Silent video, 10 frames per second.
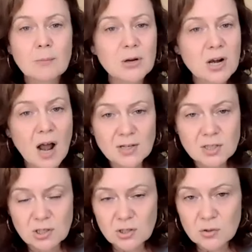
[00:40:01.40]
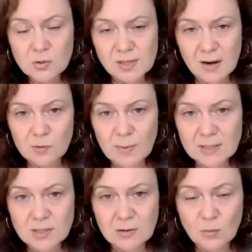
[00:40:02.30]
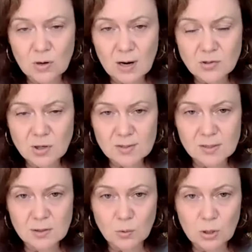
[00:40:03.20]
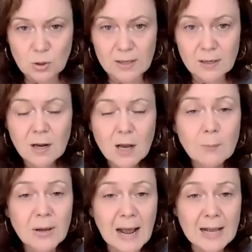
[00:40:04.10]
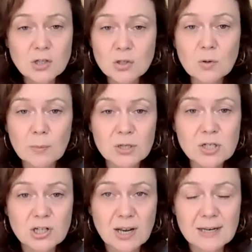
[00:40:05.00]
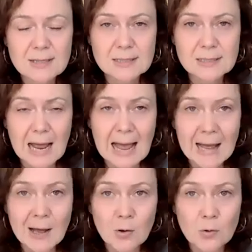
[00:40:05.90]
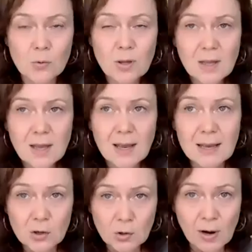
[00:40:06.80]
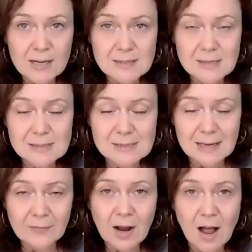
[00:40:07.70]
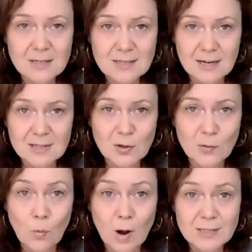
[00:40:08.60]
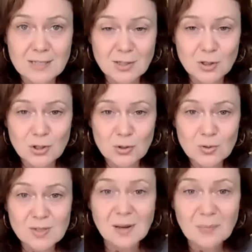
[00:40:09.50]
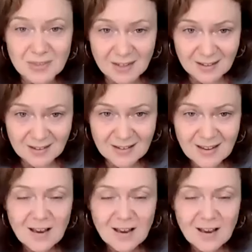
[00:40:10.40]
but not to use ivermectin or hydroxychloroquine. But I do appreciate how, in a crisis and the context of wanting to do something,